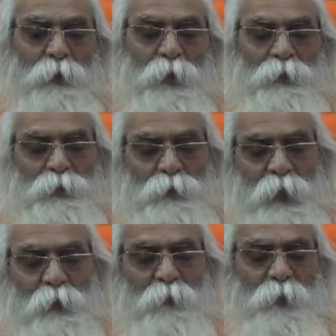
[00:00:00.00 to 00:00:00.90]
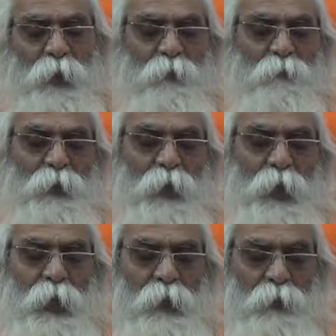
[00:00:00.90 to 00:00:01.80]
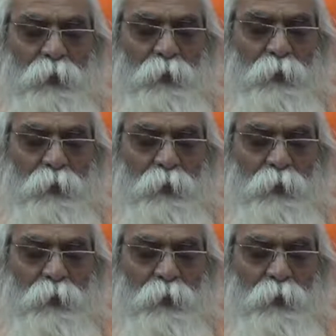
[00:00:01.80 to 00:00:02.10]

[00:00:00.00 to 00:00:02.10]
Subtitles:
the same time they are